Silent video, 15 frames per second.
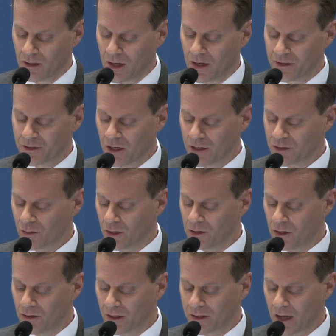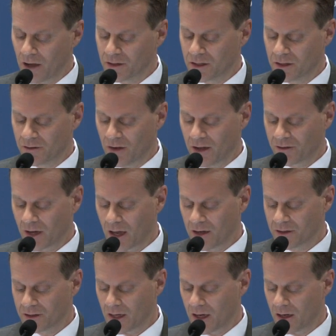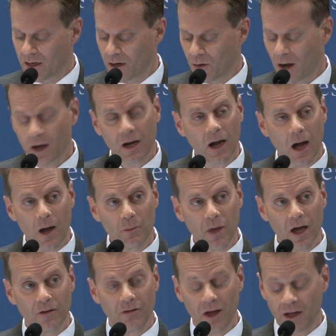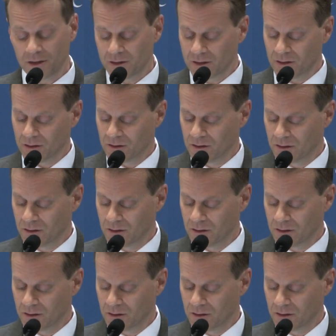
And it's also unloading thousands of Afghanistan and Iraq combat vets